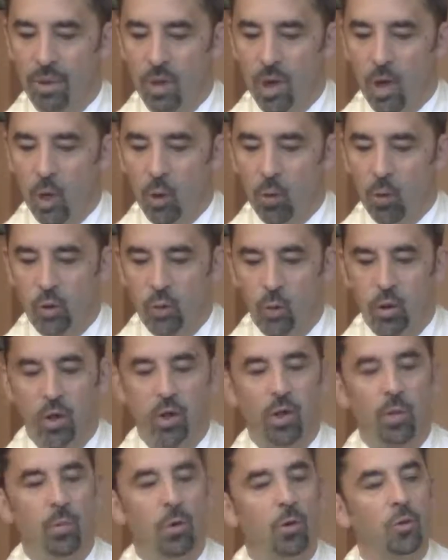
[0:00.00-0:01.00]
who was one of
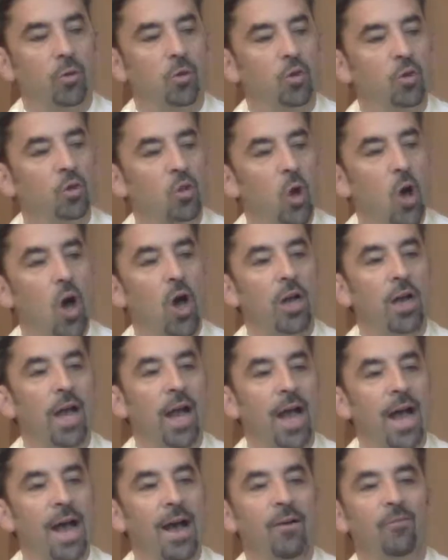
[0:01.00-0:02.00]
the most
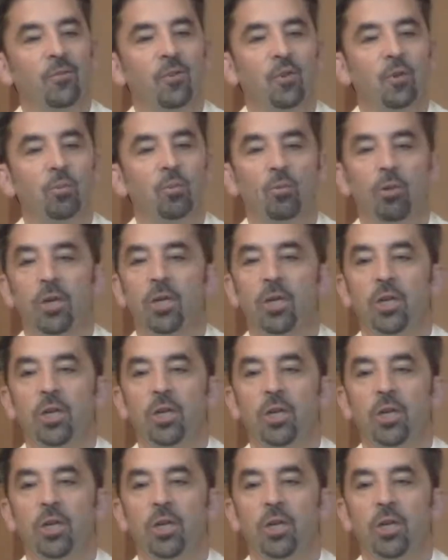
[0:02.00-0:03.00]
sought-after
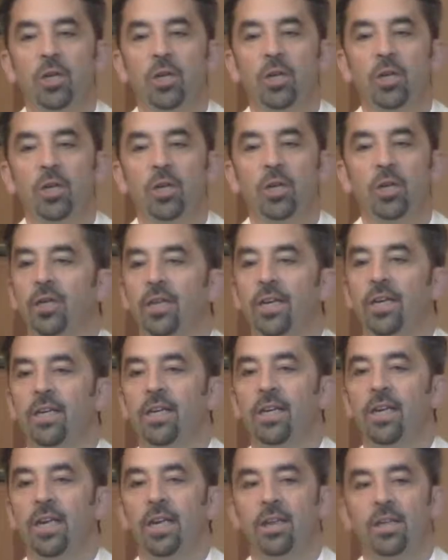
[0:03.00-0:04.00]
preachers in Berlin
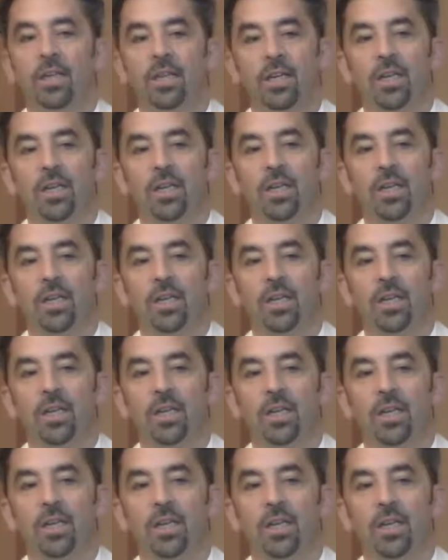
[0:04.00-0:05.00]
in the
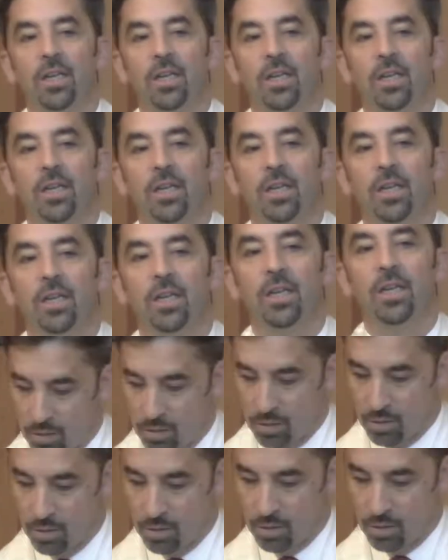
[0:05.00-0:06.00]
1930s.
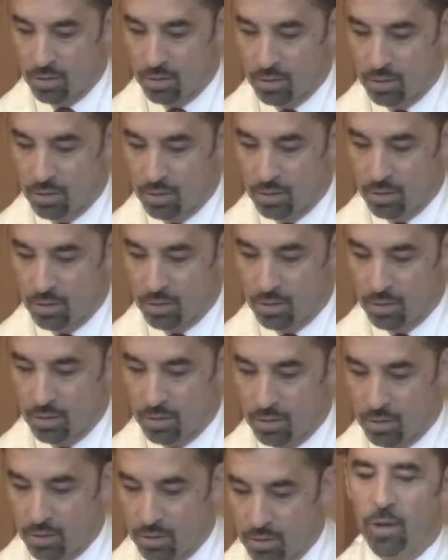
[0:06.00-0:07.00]
He was
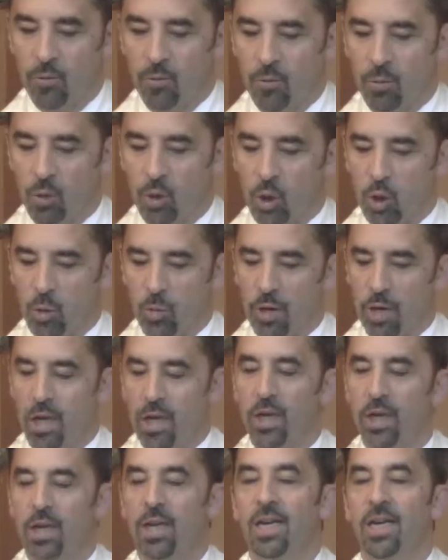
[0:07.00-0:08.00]
exiled from
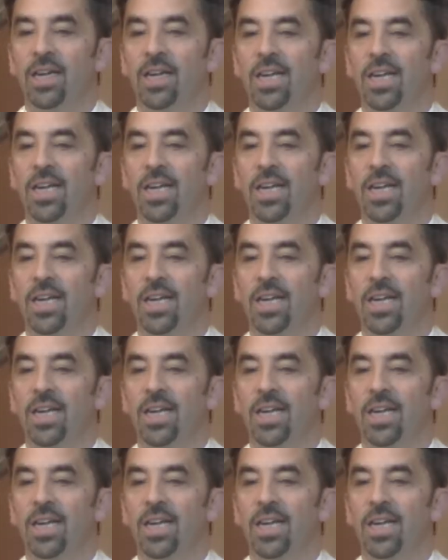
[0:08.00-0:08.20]
Germany in